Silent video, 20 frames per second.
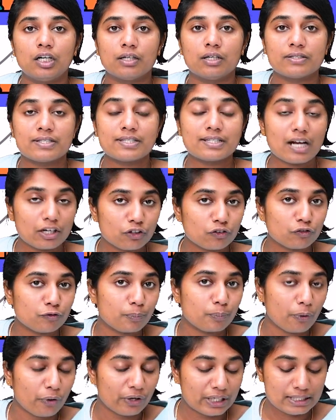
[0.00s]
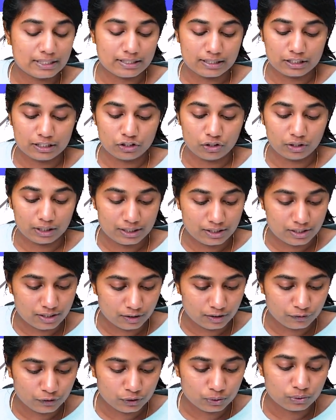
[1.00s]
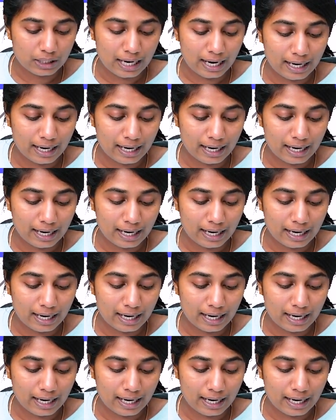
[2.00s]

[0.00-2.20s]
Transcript: start-off point in your interview.